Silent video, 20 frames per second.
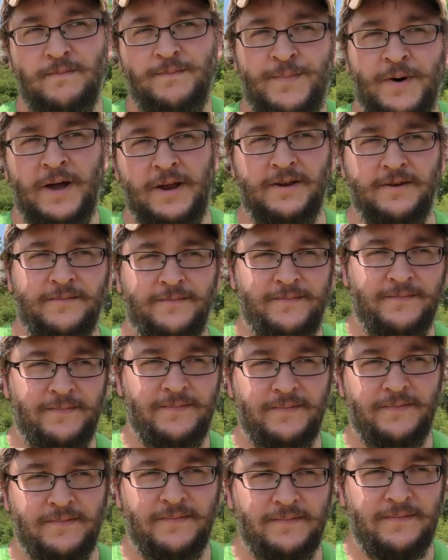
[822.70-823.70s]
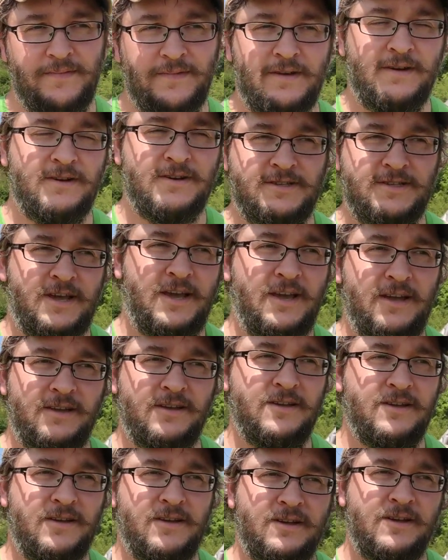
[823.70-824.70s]
but there is a
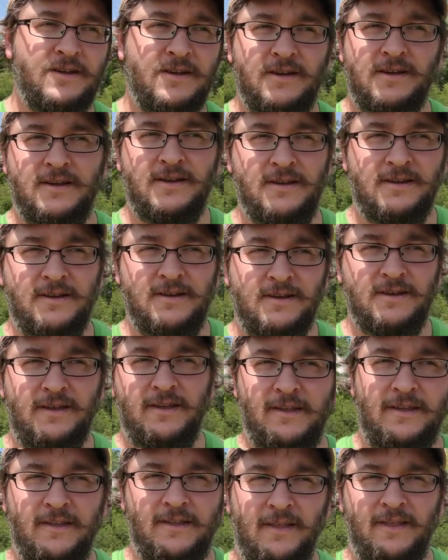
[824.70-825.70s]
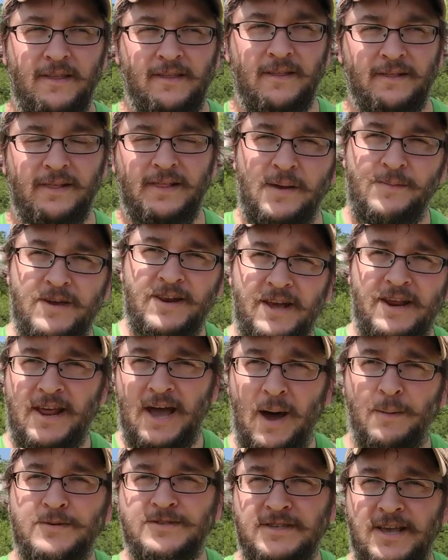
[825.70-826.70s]
limited
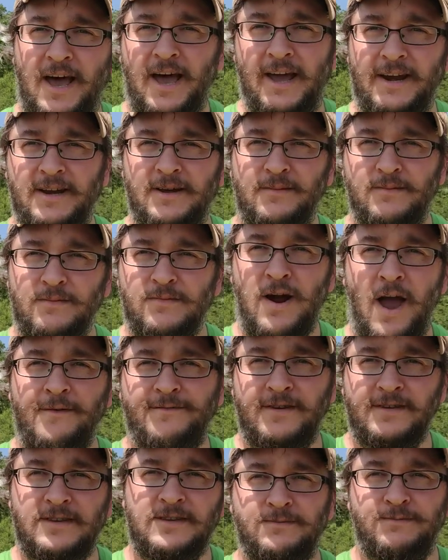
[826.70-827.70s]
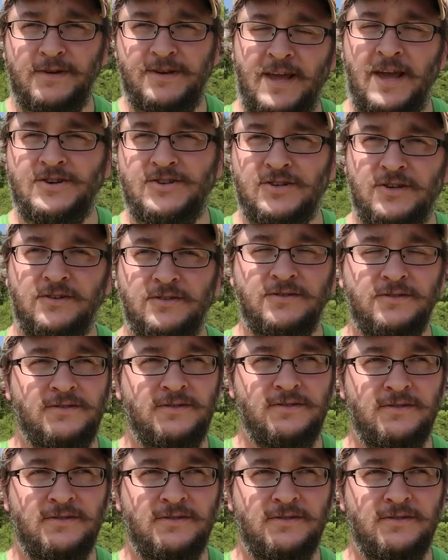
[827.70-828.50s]
upside profit potential